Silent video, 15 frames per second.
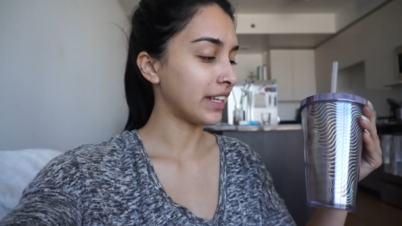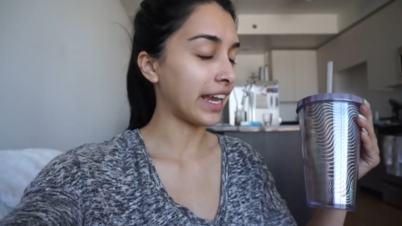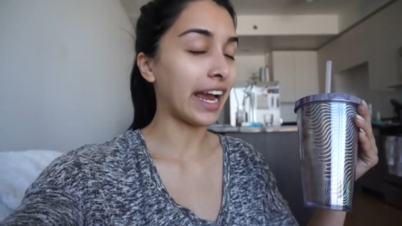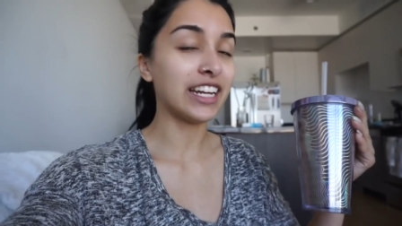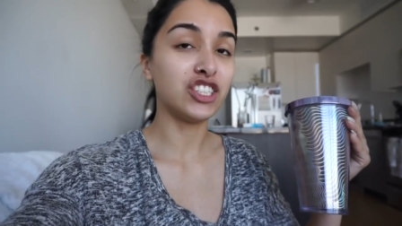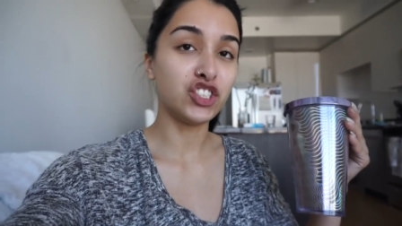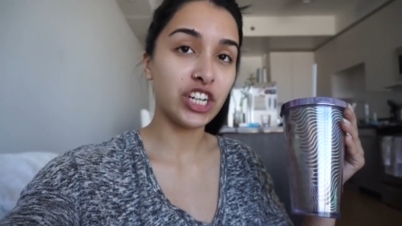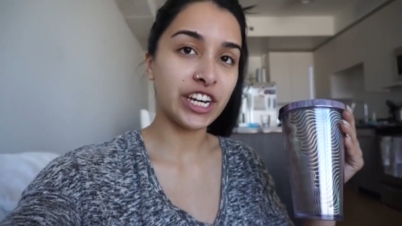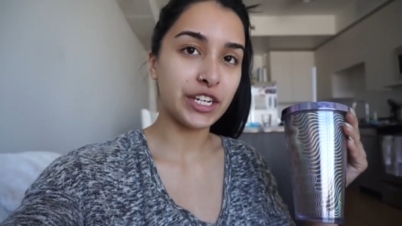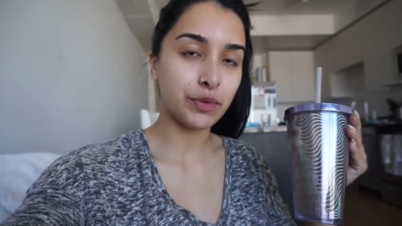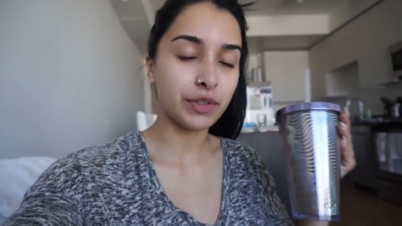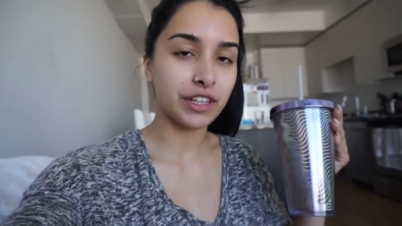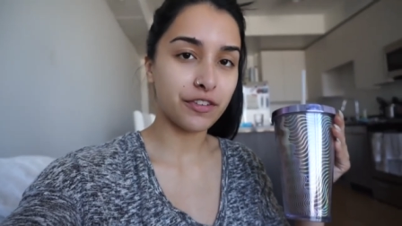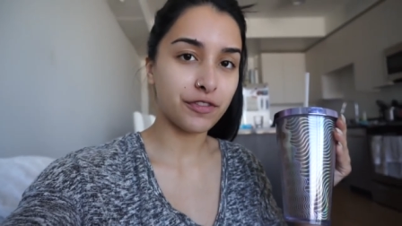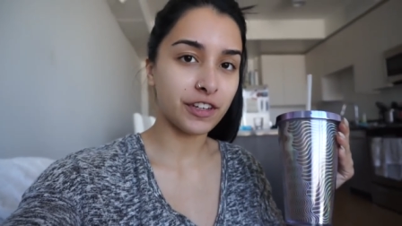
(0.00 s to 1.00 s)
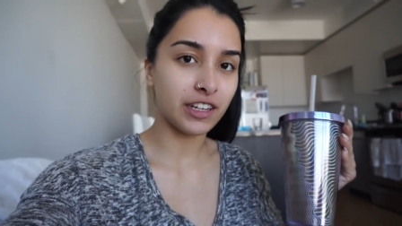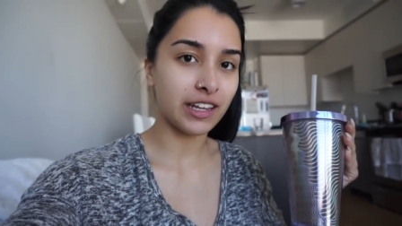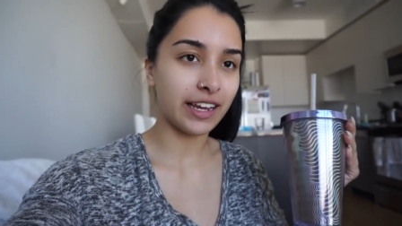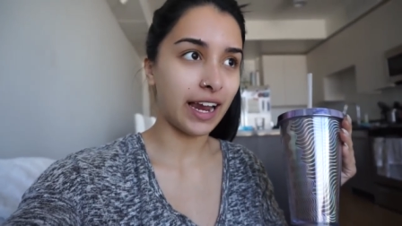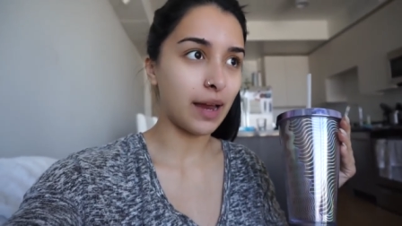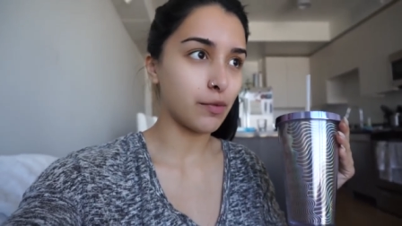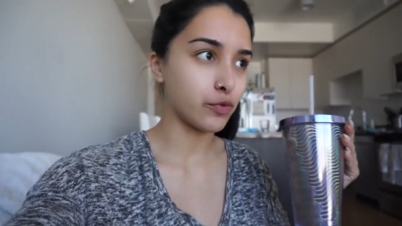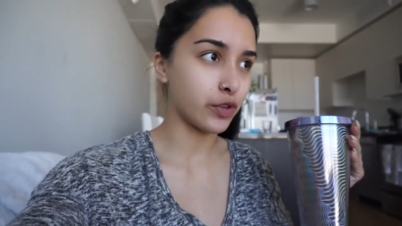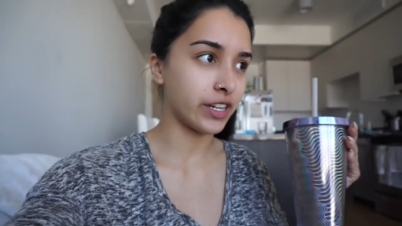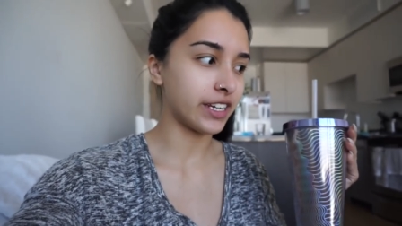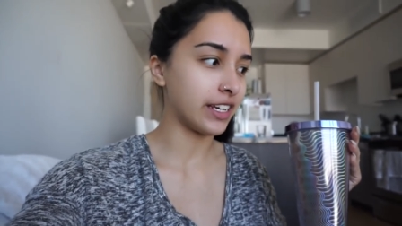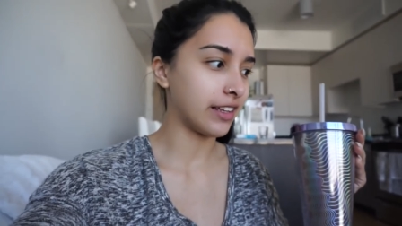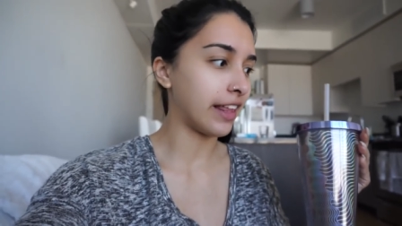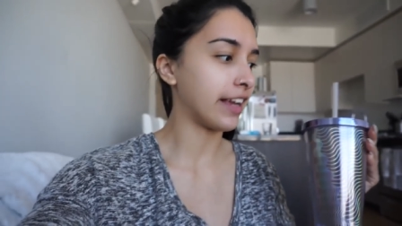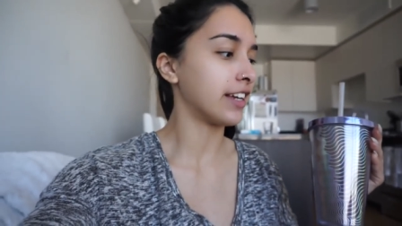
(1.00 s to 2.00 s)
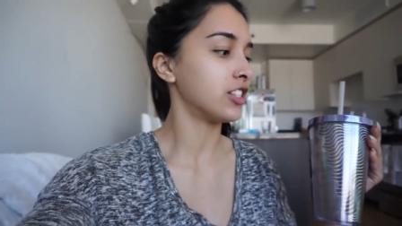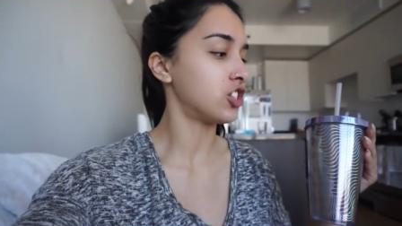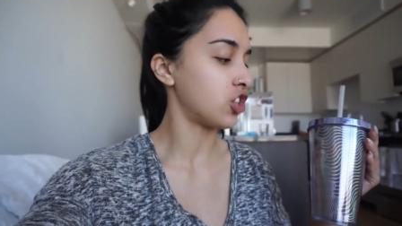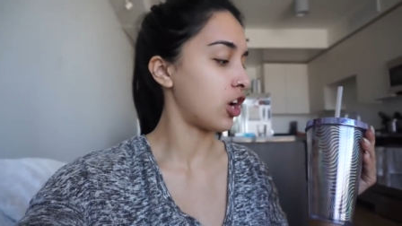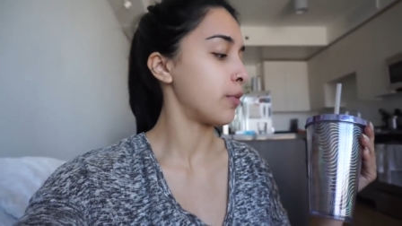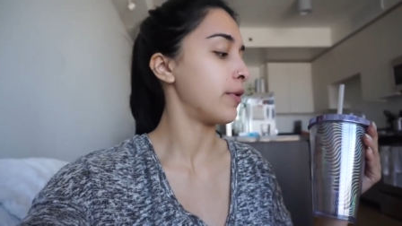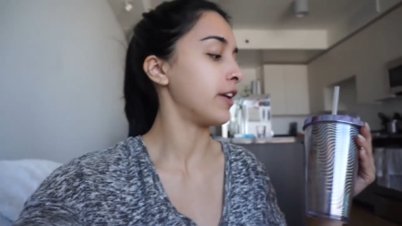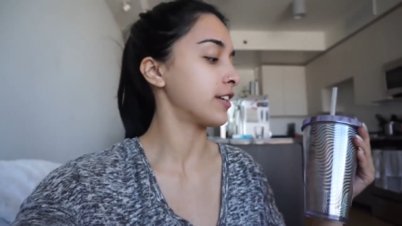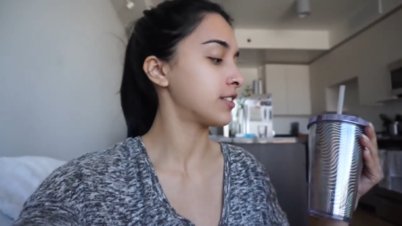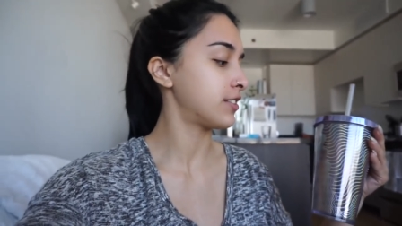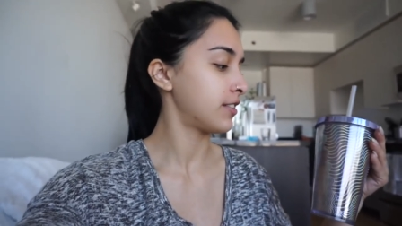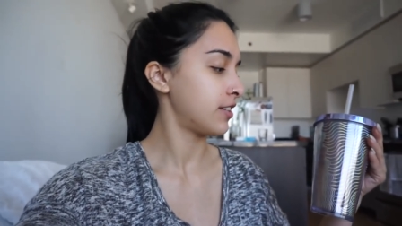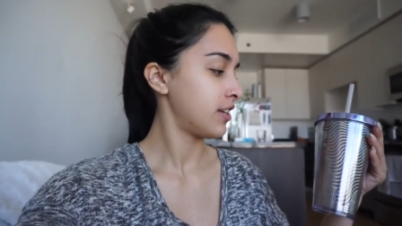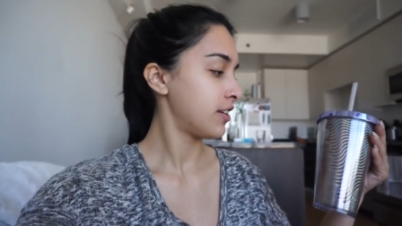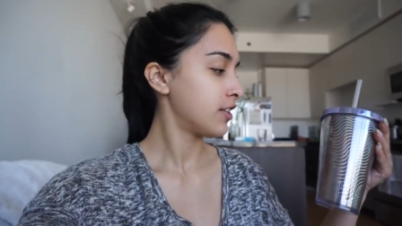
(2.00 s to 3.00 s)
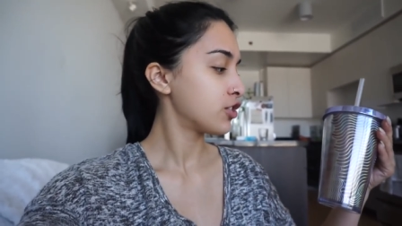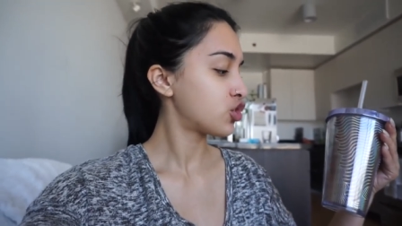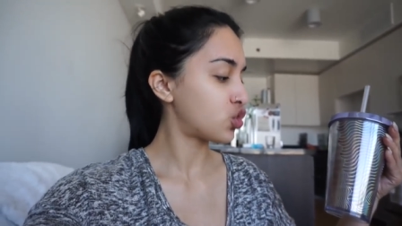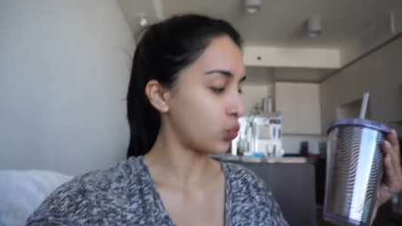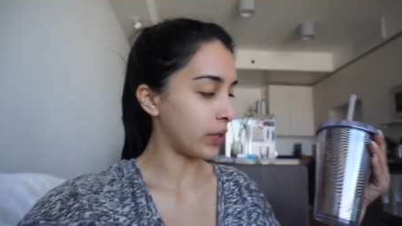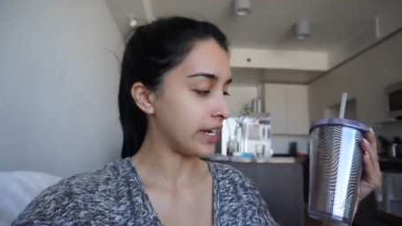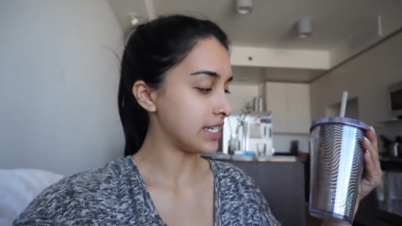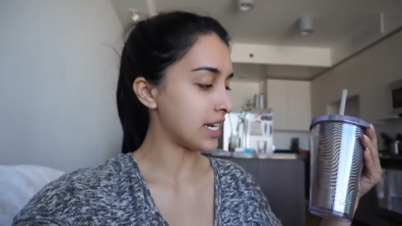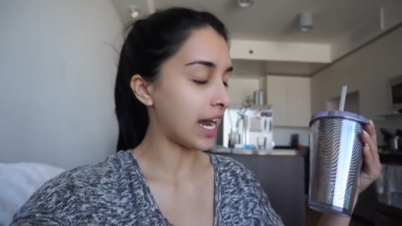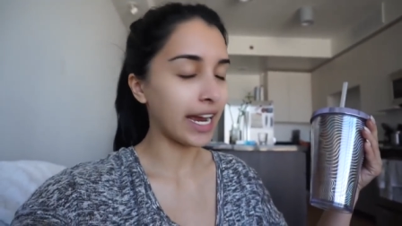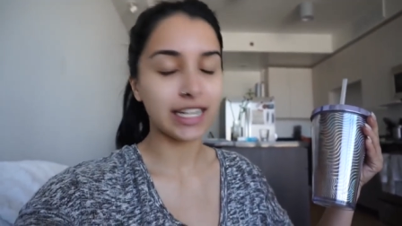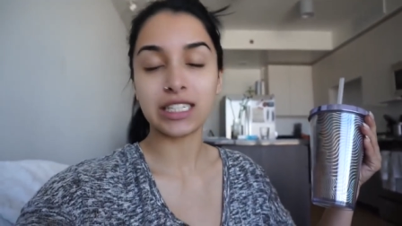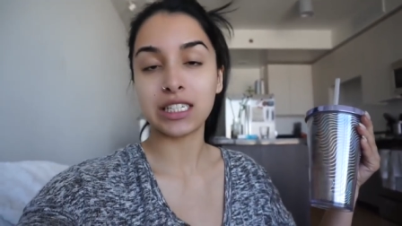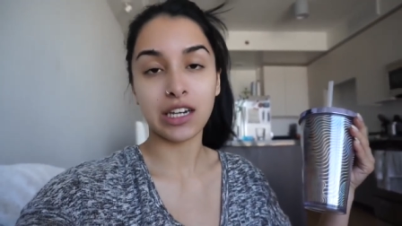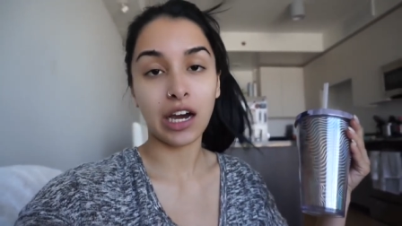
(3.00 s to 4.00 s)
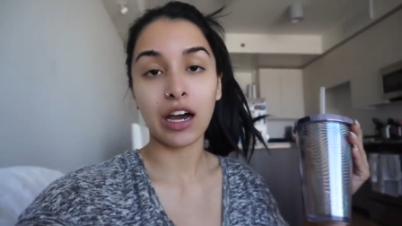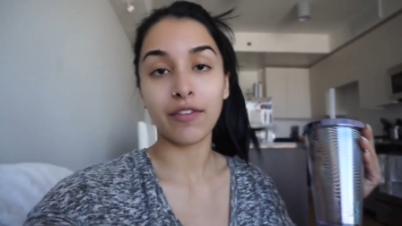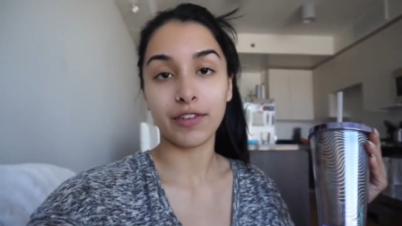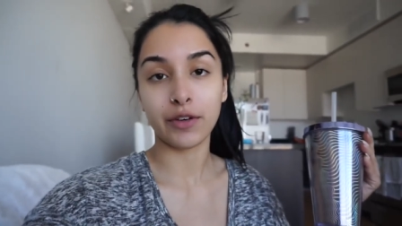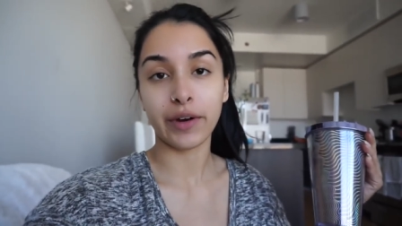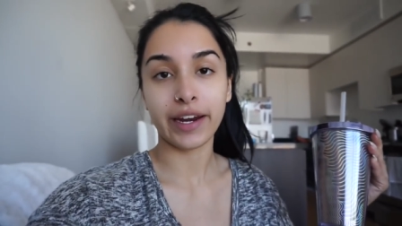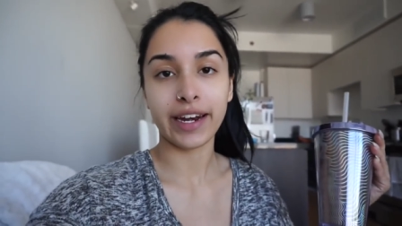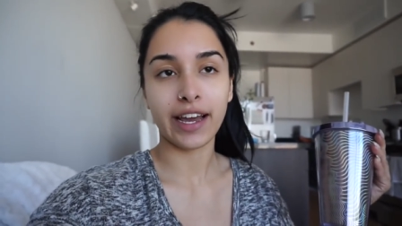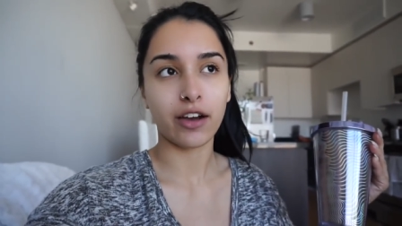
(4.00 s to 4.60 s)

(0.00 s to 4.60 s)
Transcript: like I genuinely feel like I'm drinking like a Starbucks sweet iced coffee right